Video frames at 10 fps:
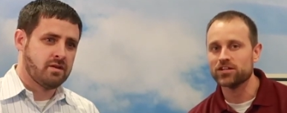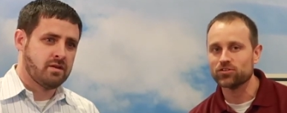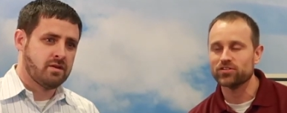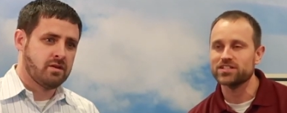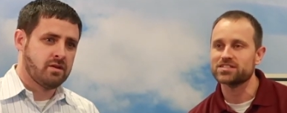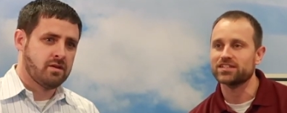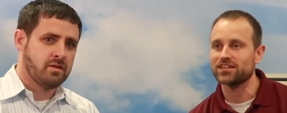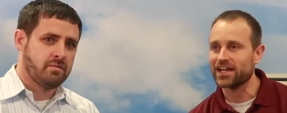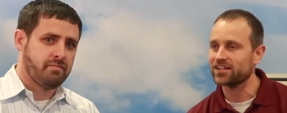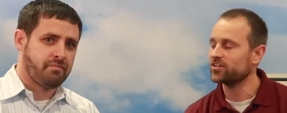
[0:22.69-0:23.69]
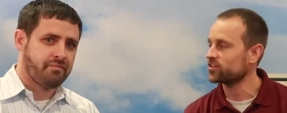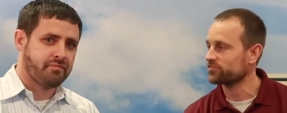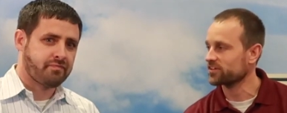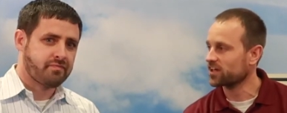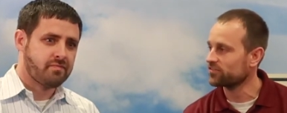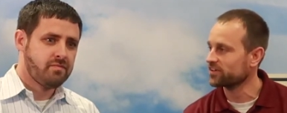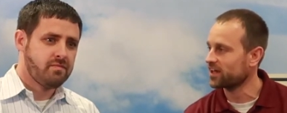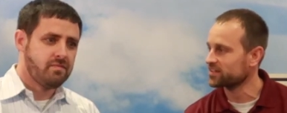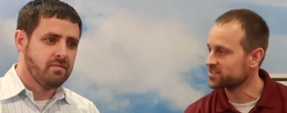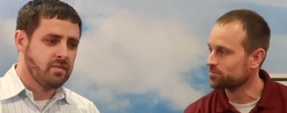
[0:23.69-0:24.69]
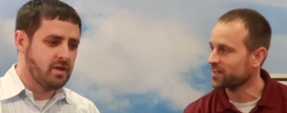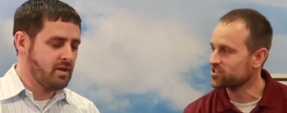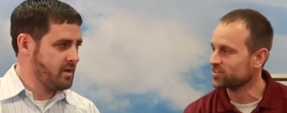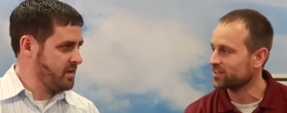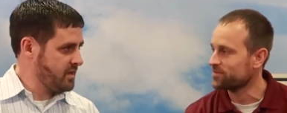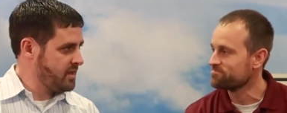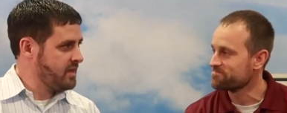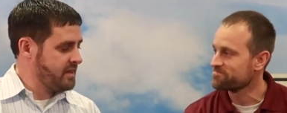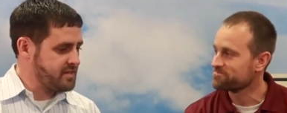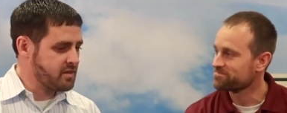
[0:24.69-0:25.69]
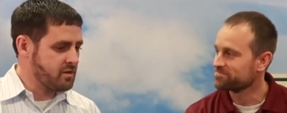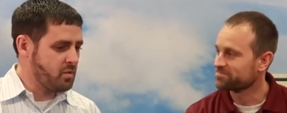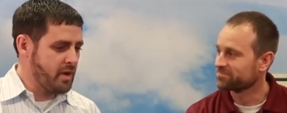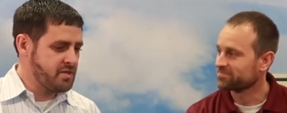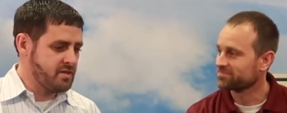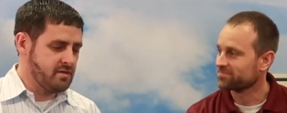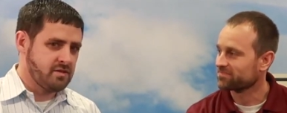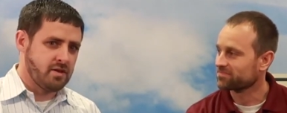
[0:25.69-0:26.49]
Speaker 1: increase the likelihood of recovery on a subrogation claim?
Speaker 2: That's a good question.